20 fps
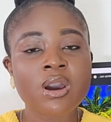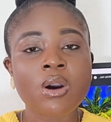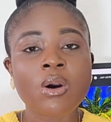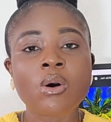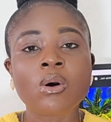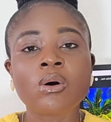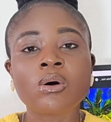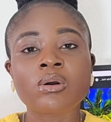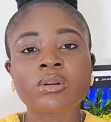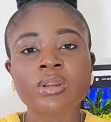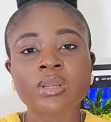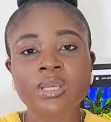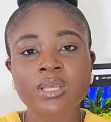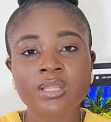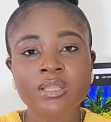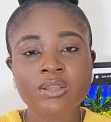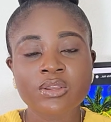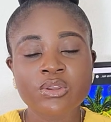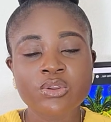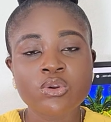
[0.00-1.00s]
on
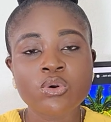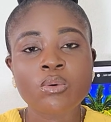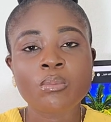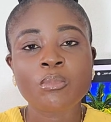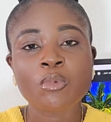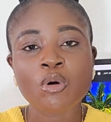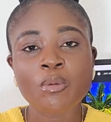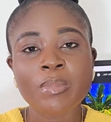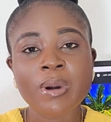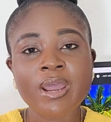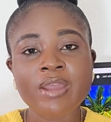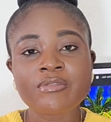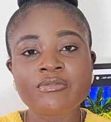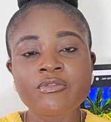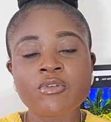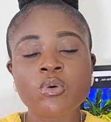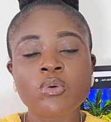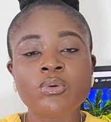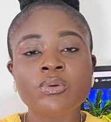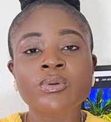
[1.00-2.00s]
your mobile
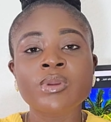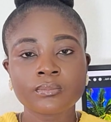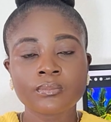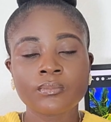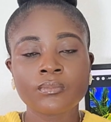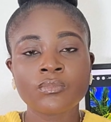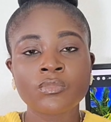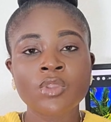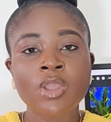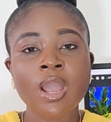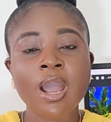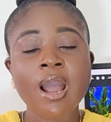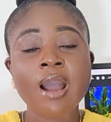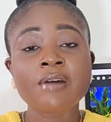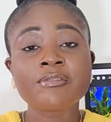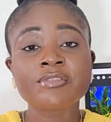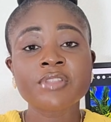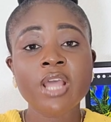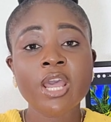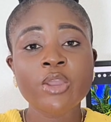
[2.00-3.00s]
phone.
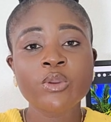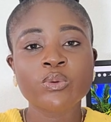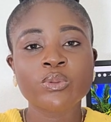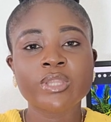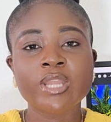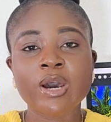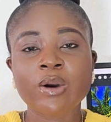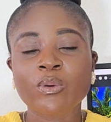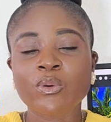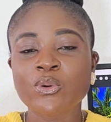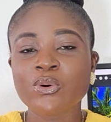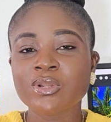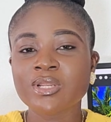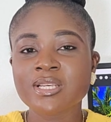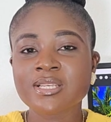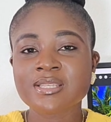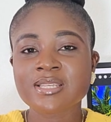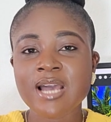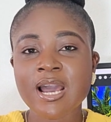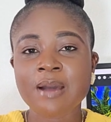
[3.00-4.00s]
After you download
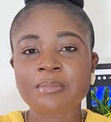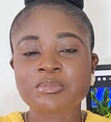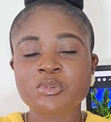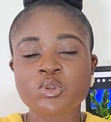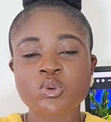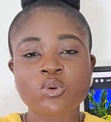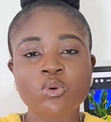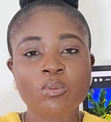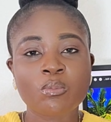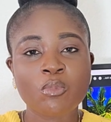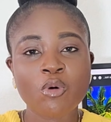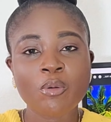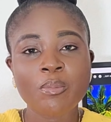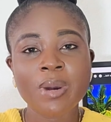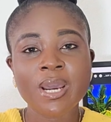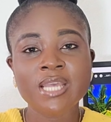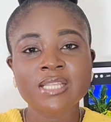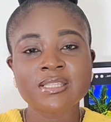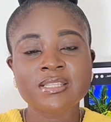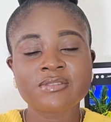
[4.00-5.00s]
this app to your
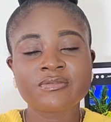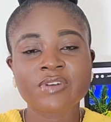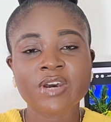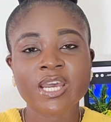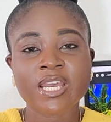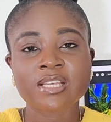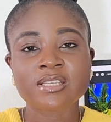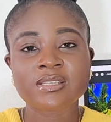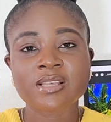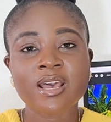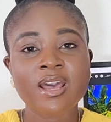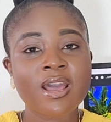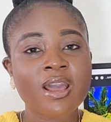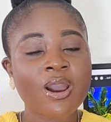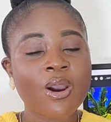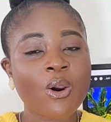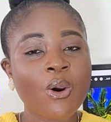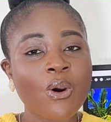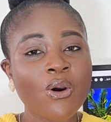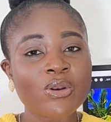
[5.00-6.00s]
mobile device,
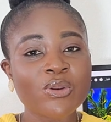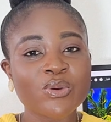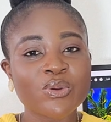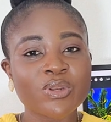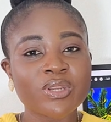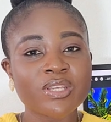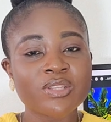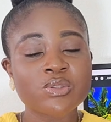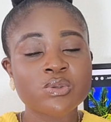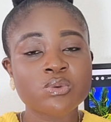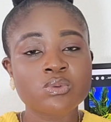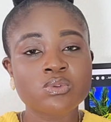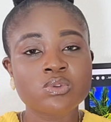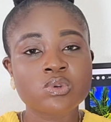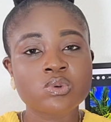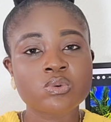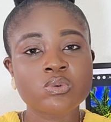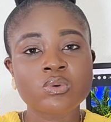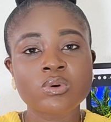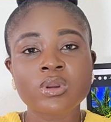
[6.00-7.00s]
all you need to
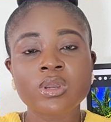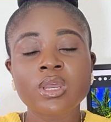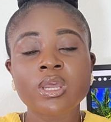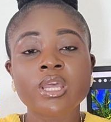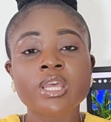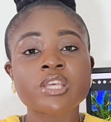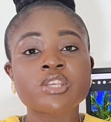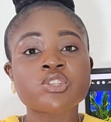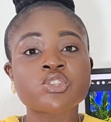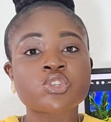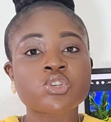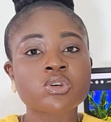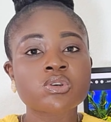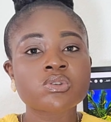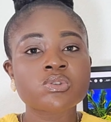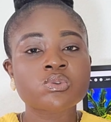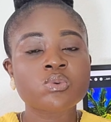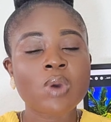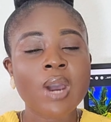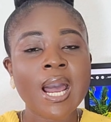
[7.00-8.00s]
do is
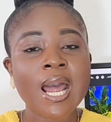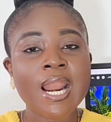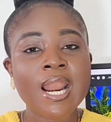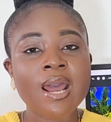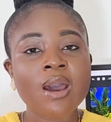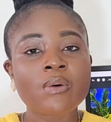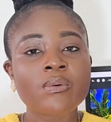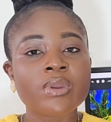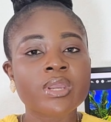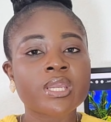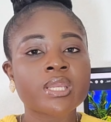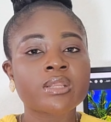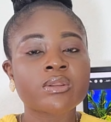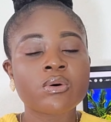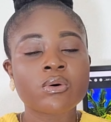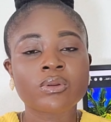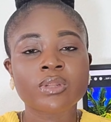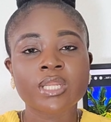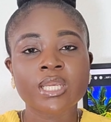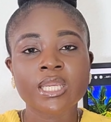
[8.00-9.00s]
just to allow it
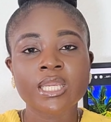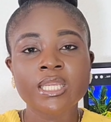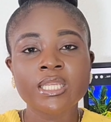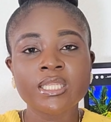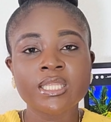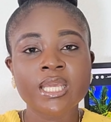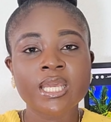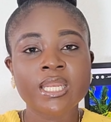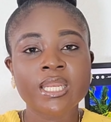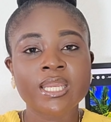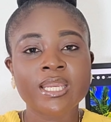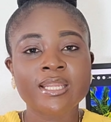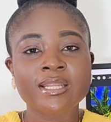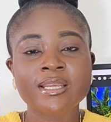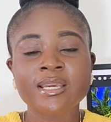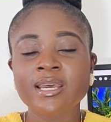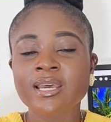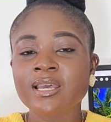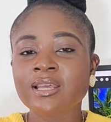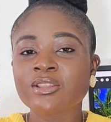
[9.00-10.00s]
on the internet.
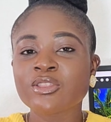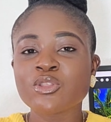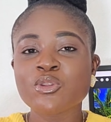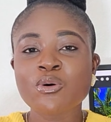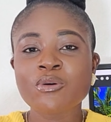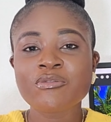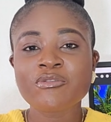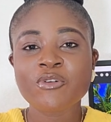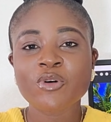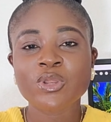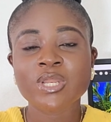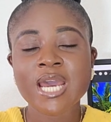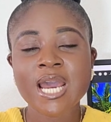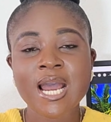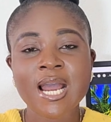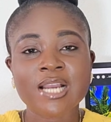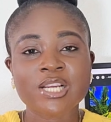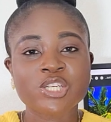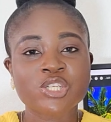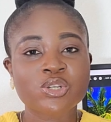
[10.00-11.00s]
No further
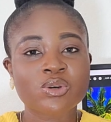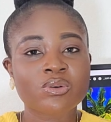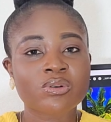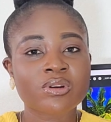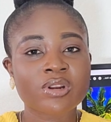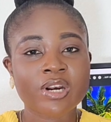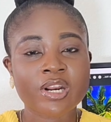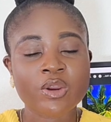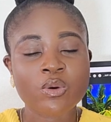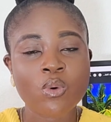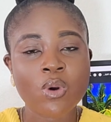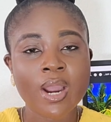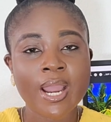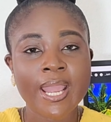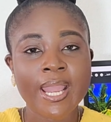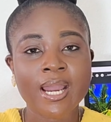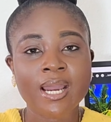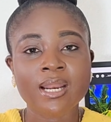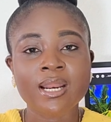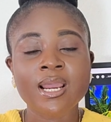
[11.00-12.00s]
action
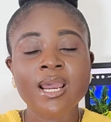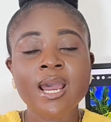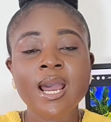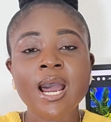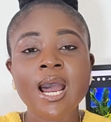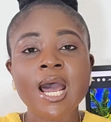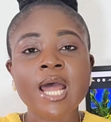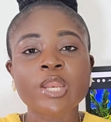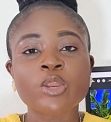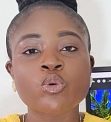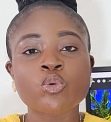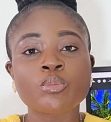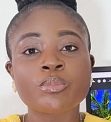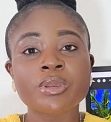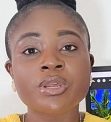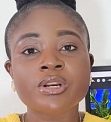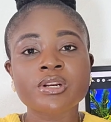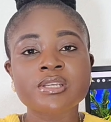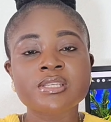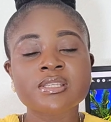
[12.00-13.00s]
required, and you'll
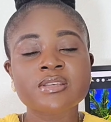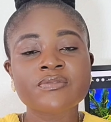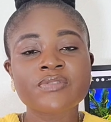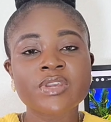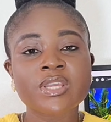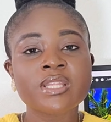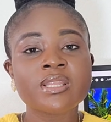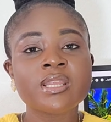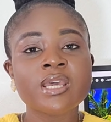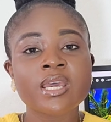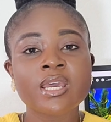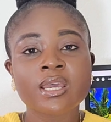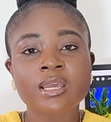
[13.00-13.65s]
be receiving